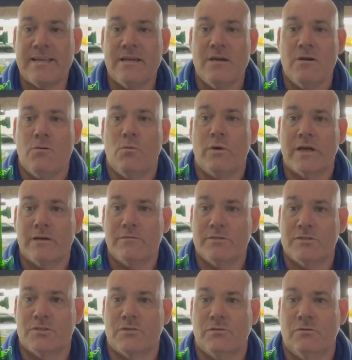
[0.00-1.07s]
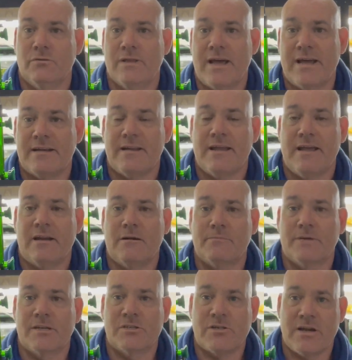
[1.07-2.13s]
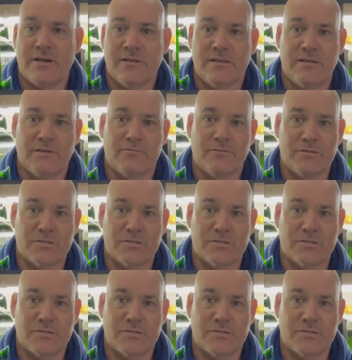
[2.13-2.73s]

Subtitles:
We're going to install that now. I'm going to show you the difference